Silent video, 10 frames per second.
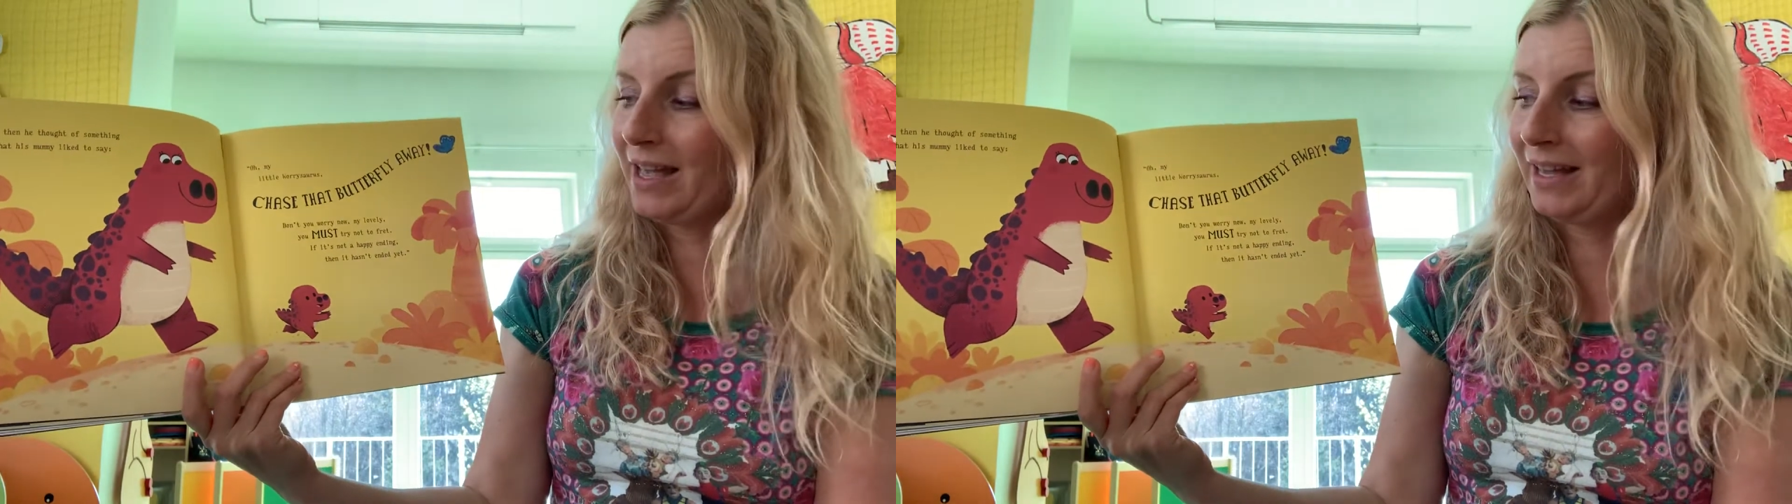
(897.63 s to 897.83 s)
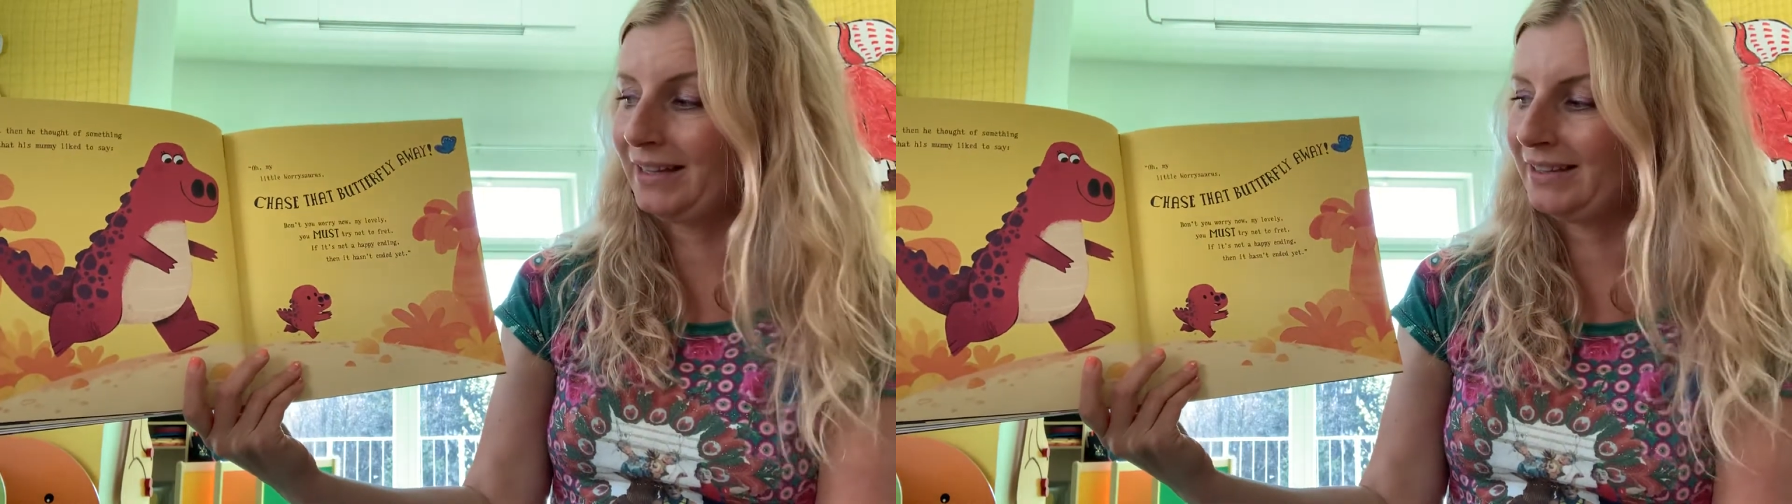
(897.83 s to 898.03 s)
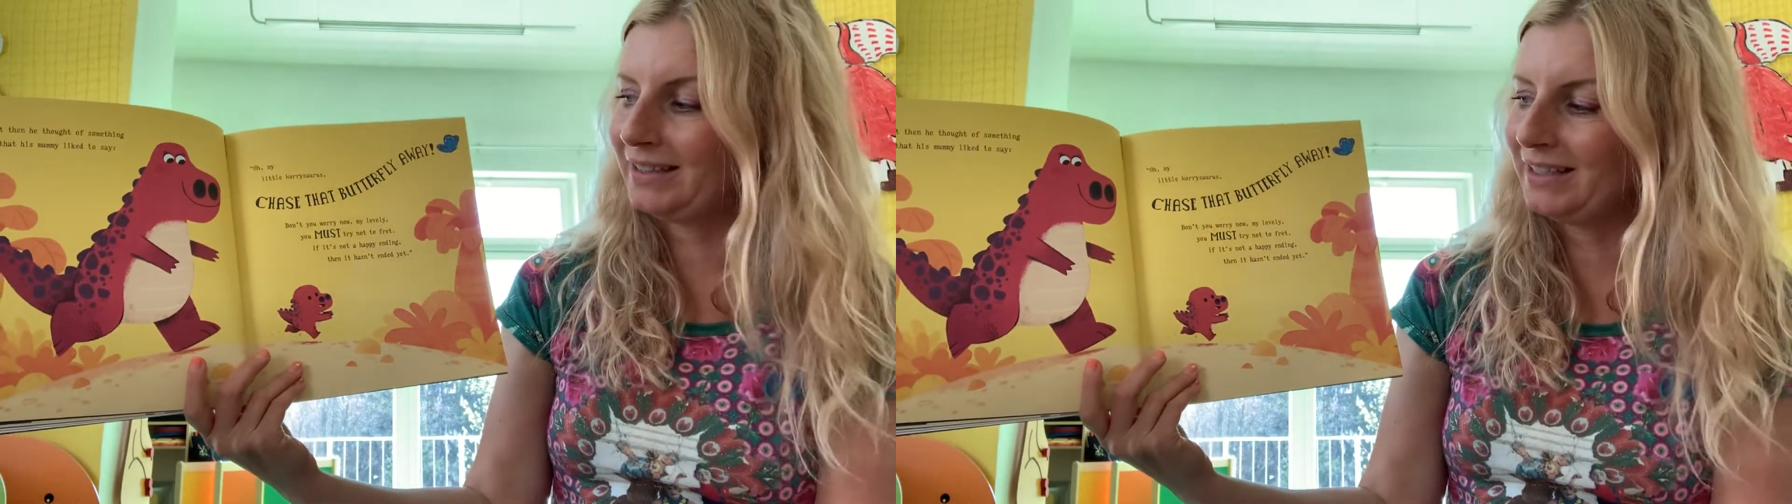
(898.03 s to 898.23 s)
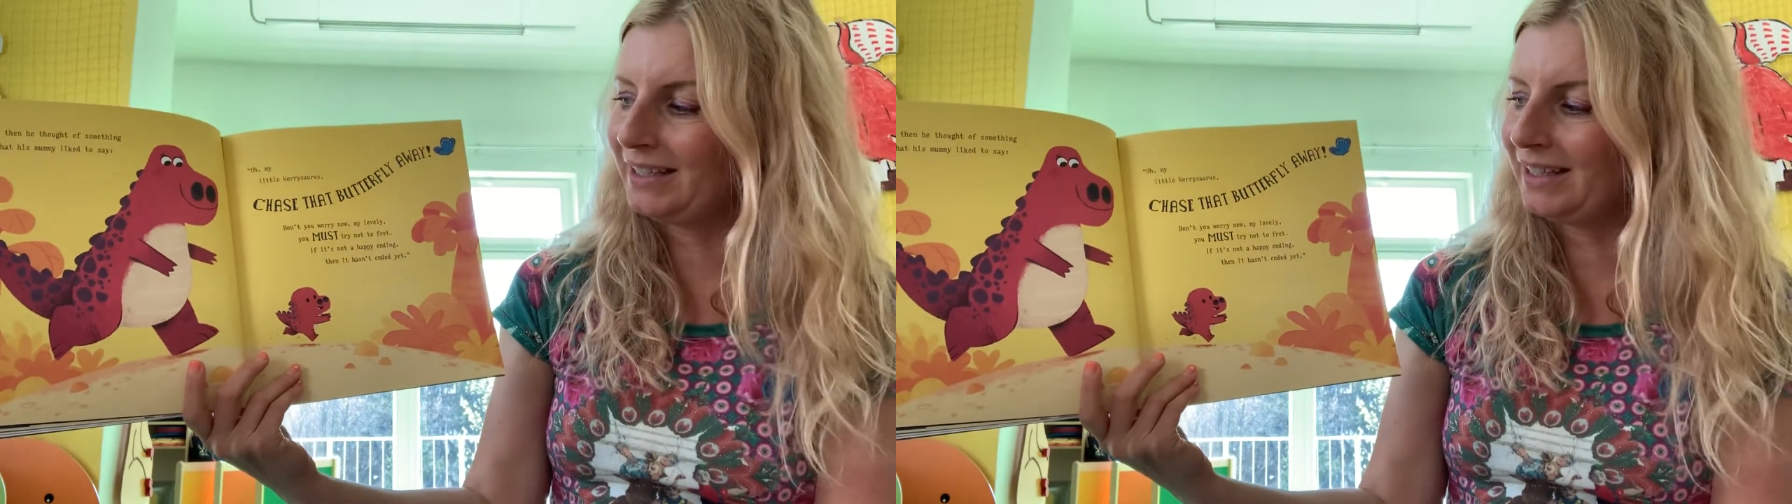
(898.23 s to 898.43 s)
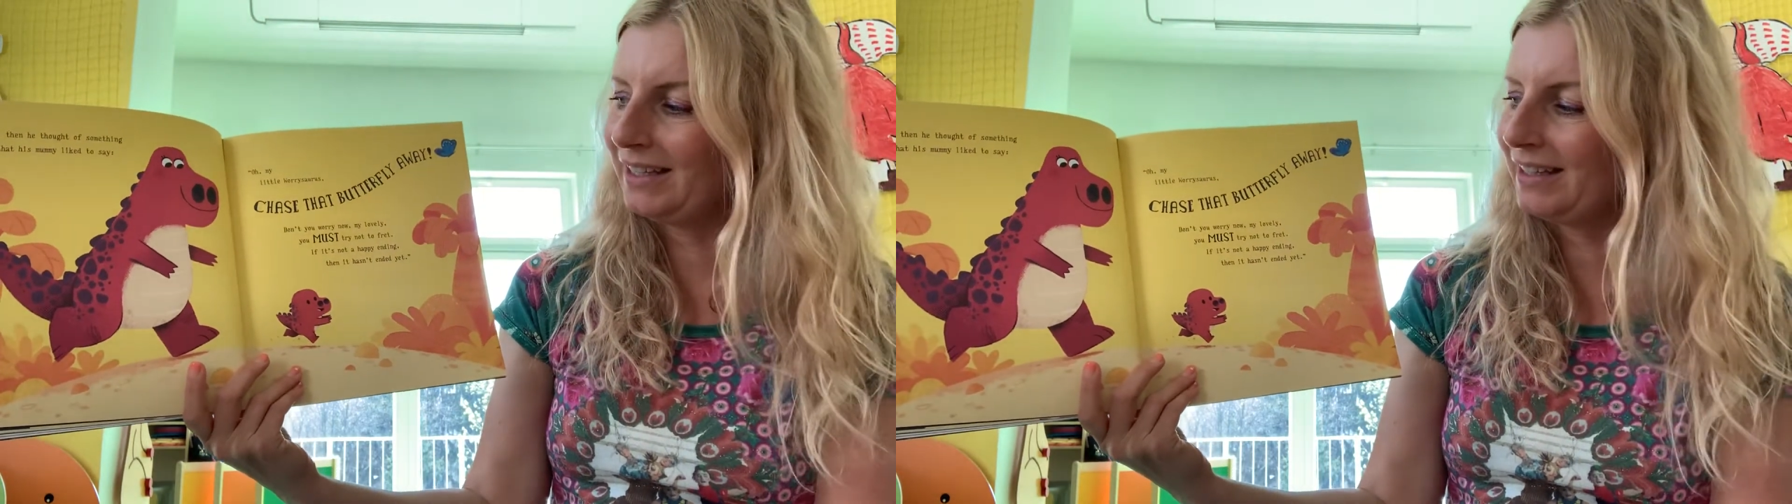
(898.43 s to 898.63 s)

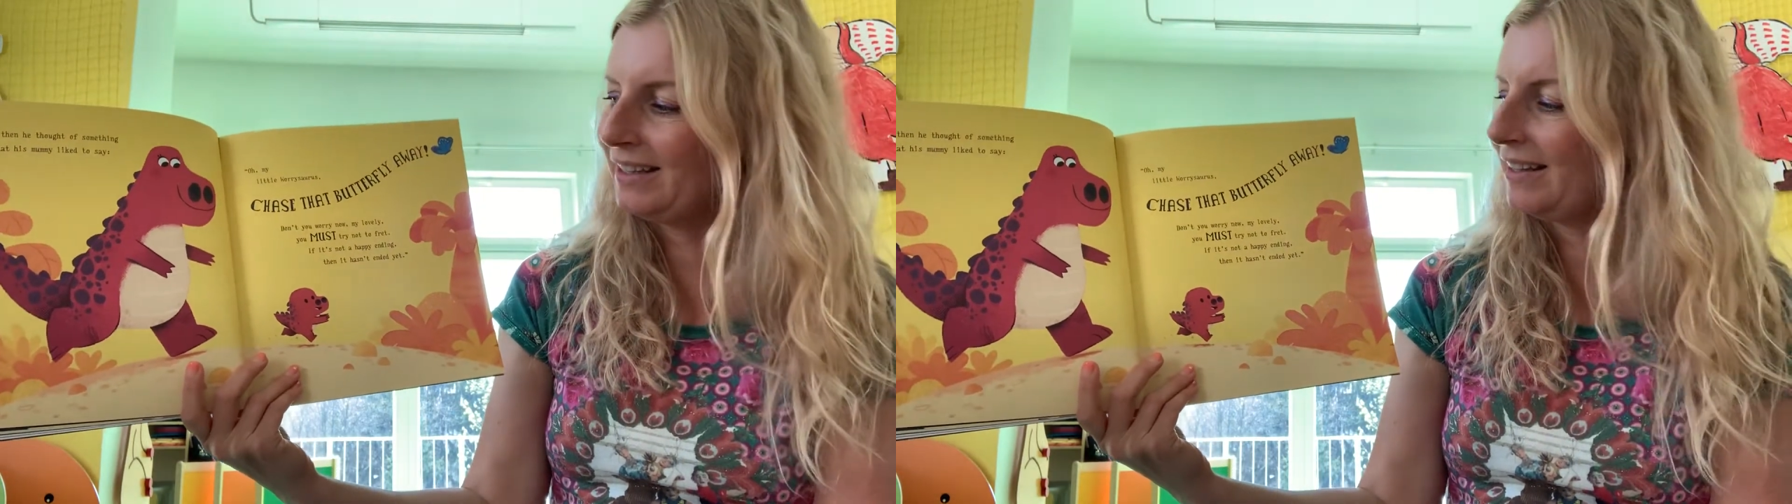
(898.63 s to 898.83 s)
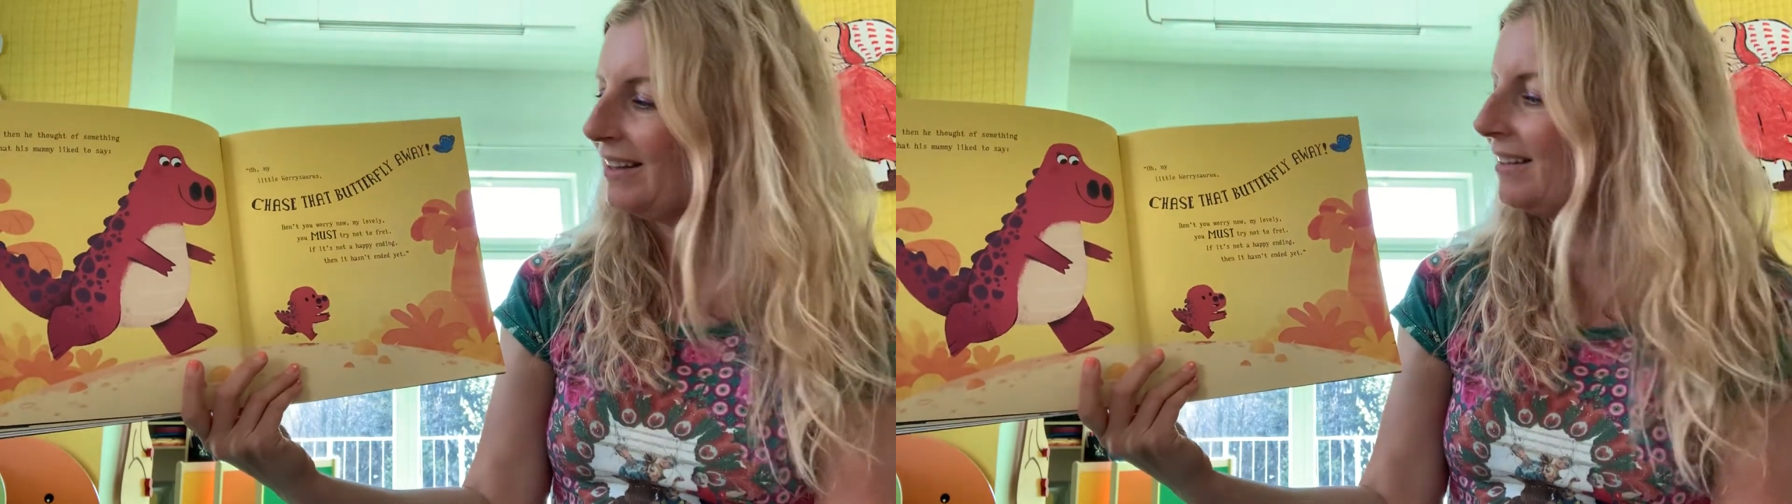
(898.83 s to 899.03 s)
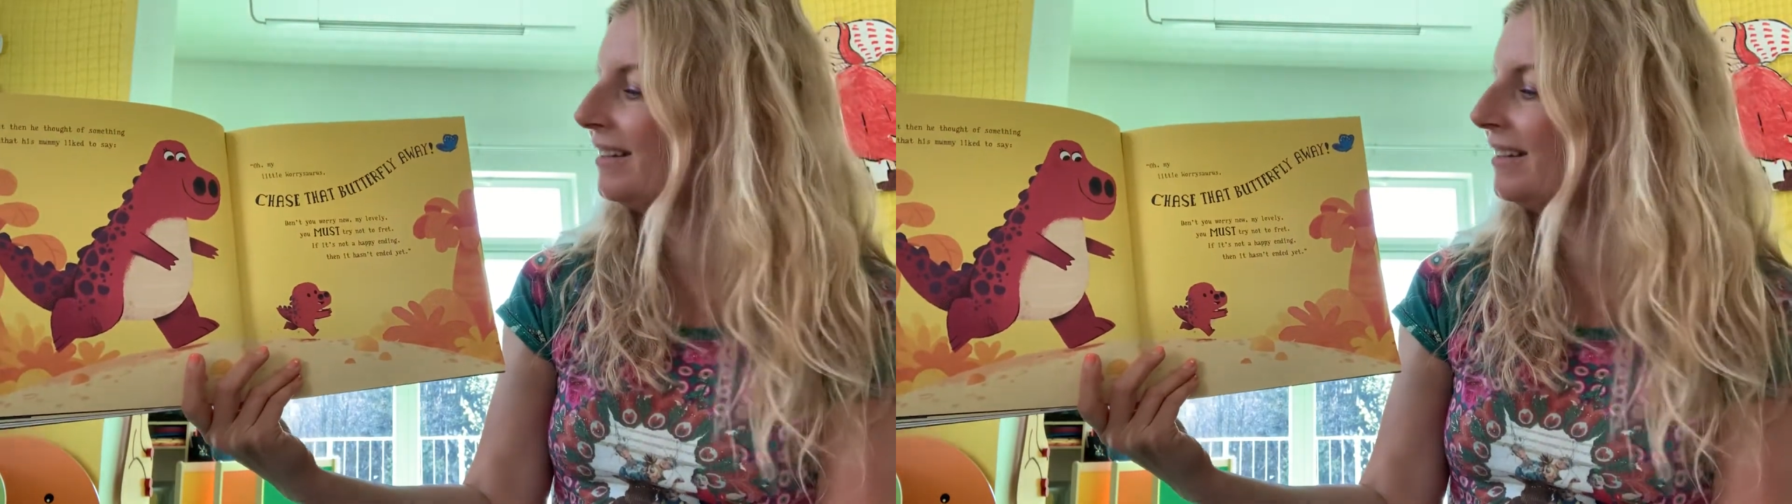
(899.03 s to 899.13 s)
ending,